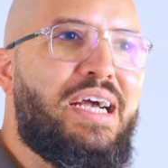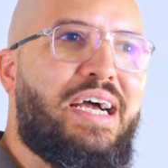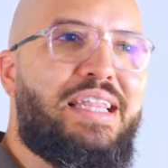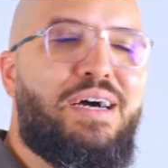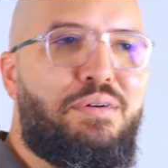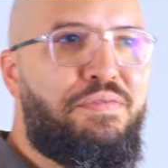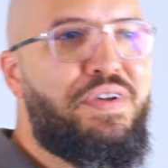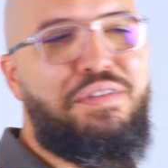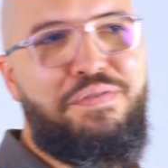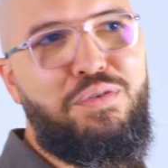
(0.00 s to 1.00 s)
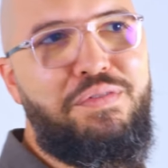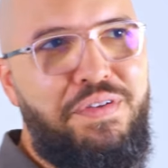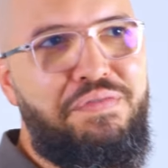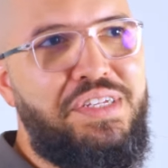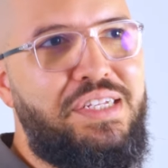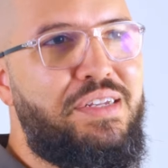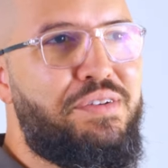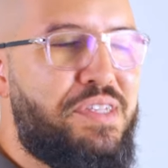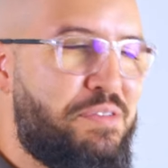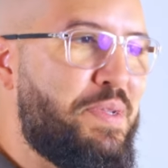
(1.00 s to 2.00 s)
guy. Now, fast forward fifteen
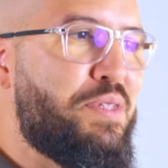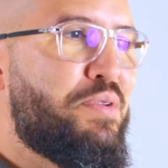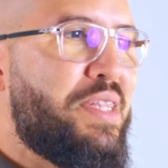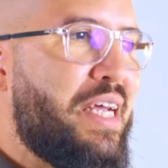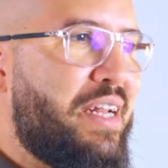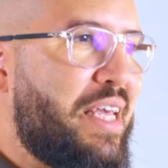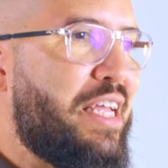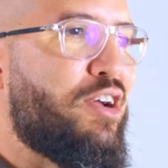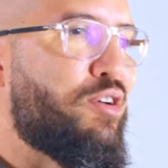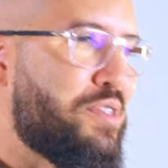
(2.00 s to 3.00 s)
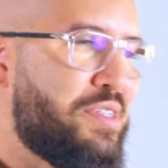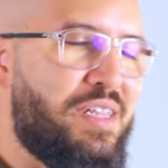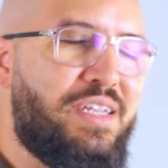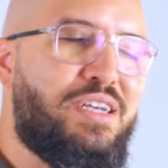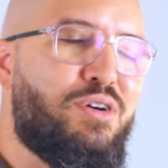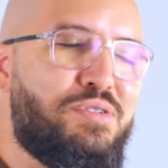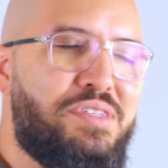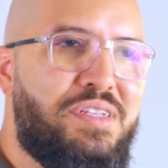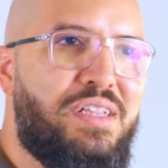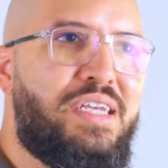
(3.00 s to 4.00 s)
years, he's been doing that again constantly and
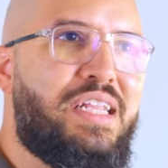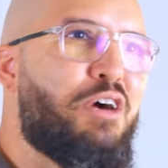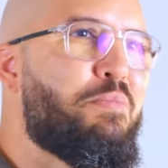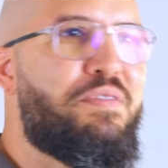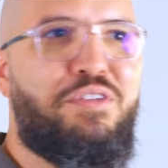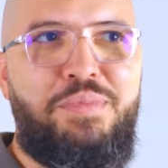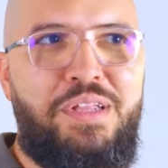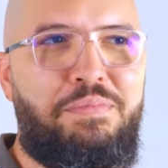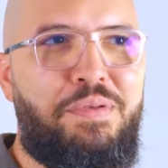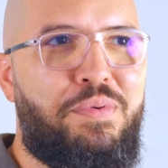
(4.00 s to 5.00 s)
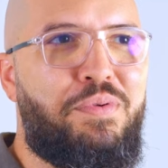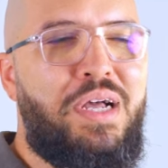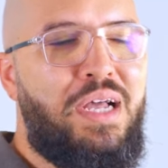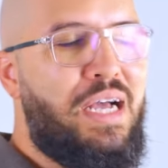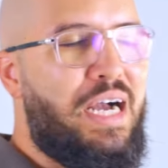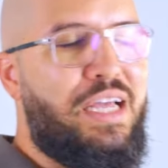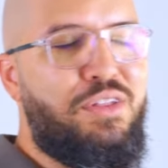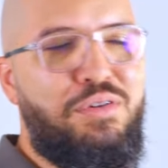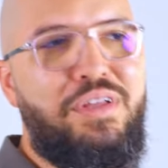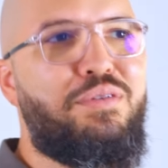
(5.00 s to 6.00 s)
constantly and helping so many people. I can
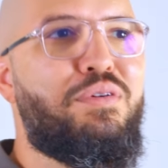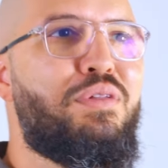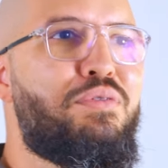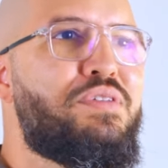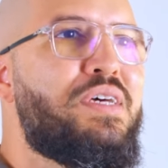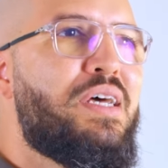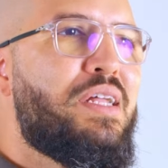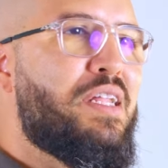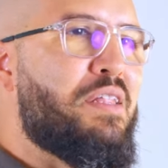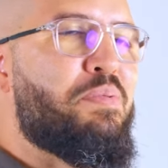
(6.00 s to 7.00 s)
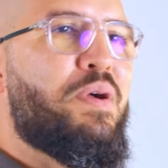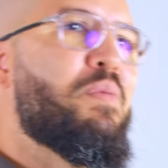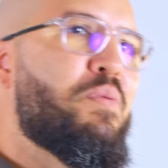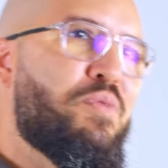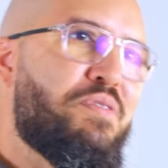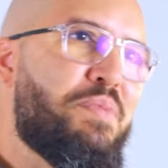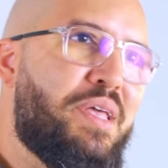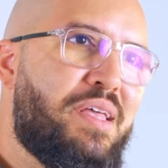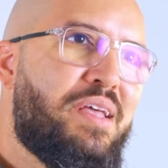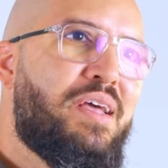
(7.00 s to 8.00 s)
only conclude that the problem was
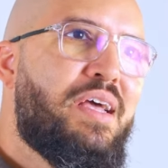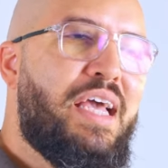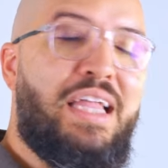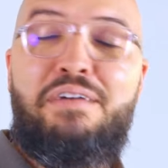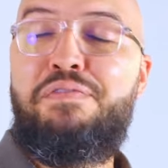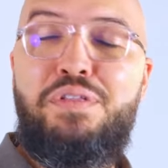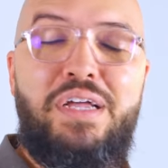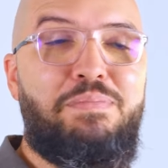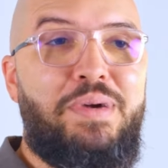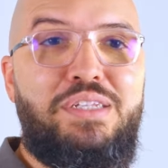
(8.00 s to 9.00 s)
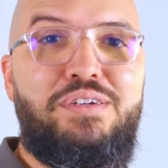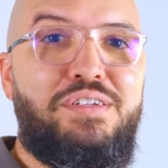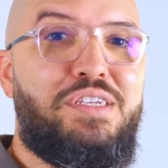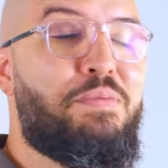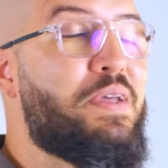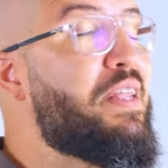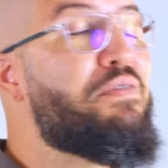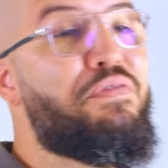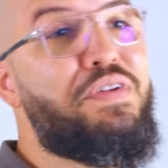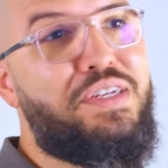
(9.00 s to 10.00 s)
me. And I feel like my internship had
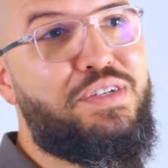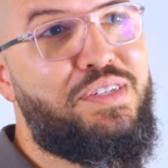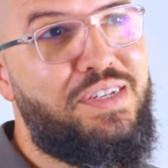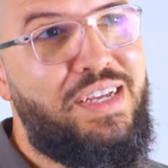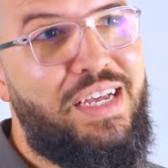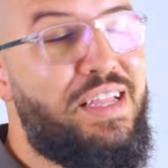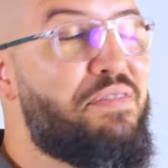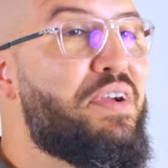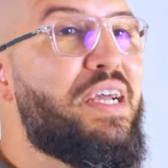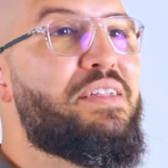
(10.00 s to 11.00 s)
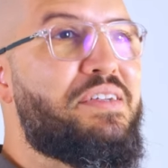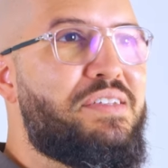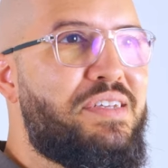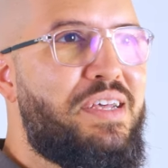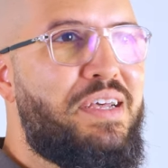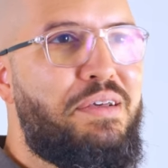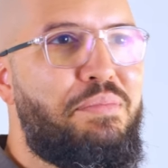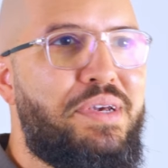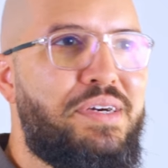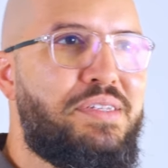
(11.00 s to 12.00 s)
never finished, had never ended,
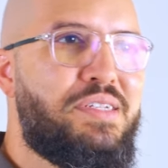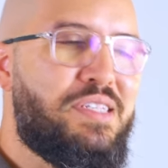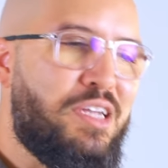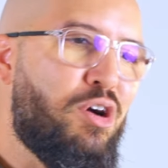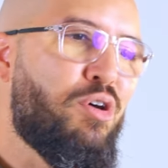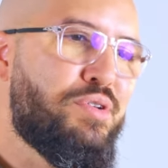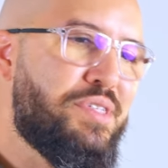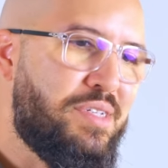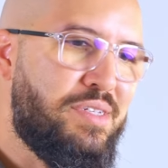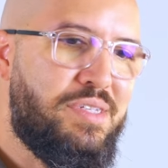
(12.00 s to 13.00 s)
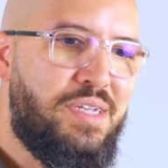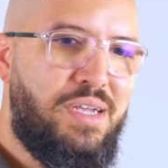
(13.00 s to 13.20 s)
because it's a constant,